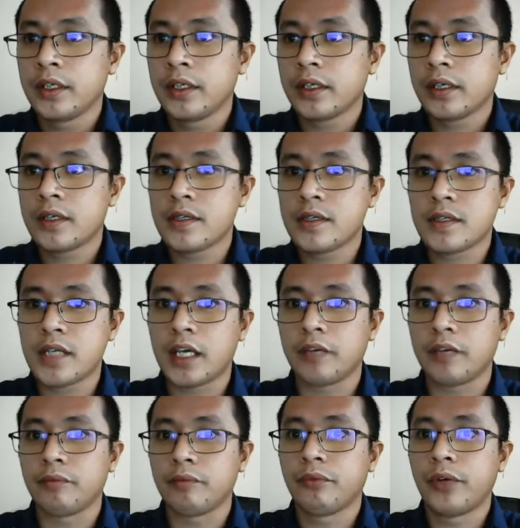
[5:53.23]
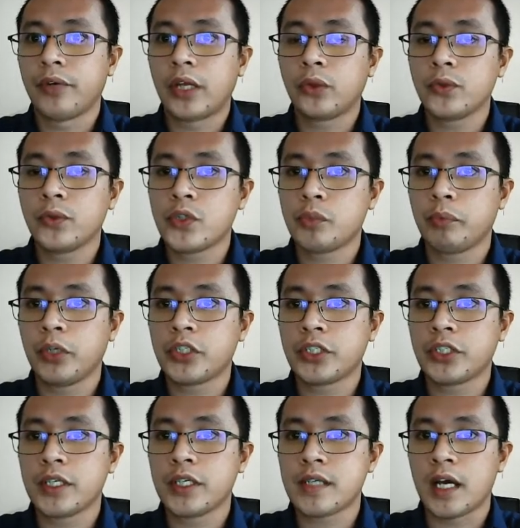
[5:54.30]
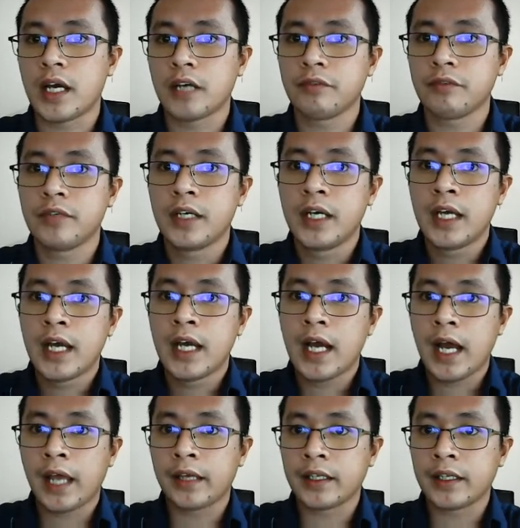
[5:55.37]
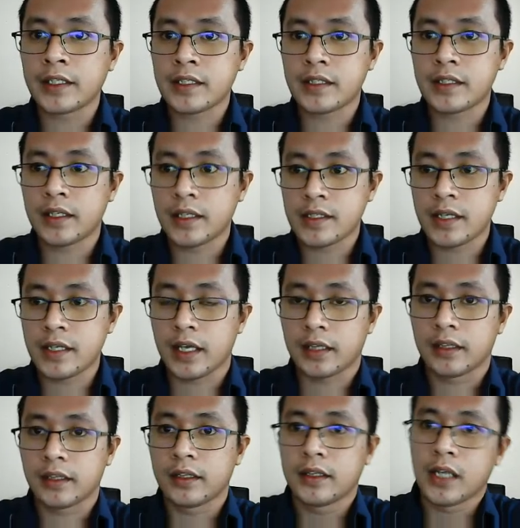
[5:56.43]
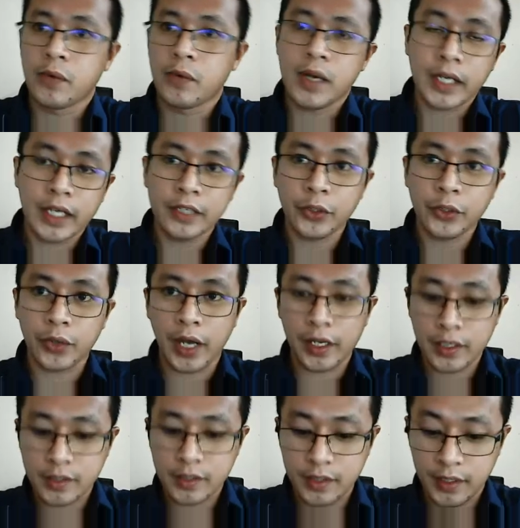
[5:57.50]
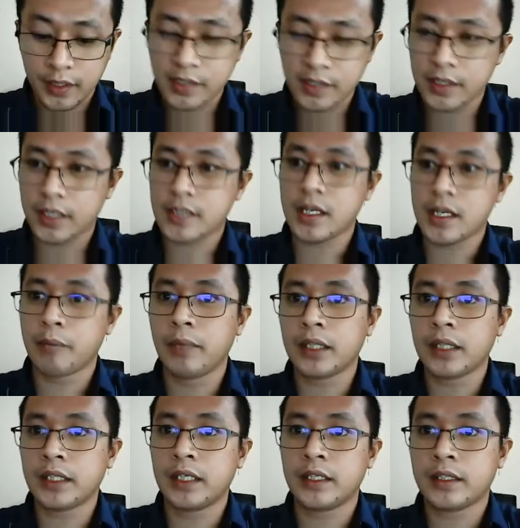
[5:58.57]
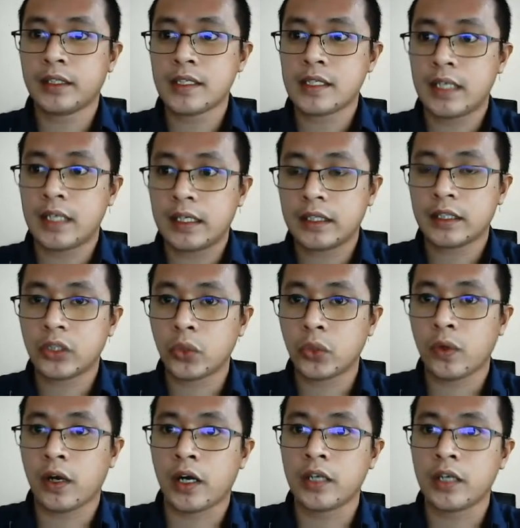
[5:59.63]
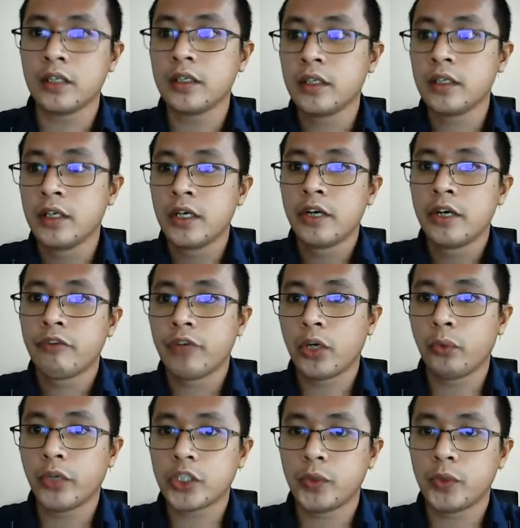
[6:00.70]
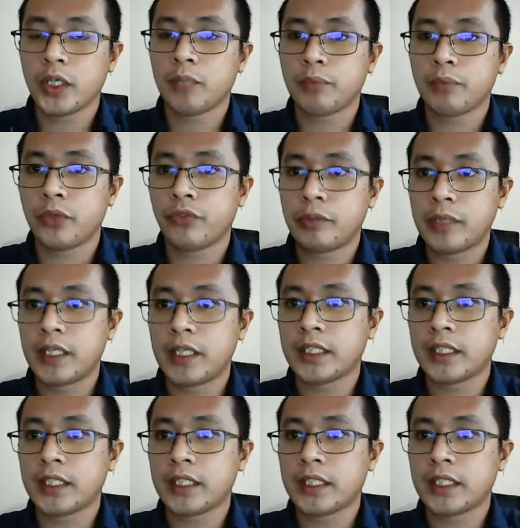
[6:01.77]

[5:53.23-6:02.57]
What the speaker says: is the same for the two species of iris dataset. Now again, your iris dataset is a built-in dataset to R from which we can perform the data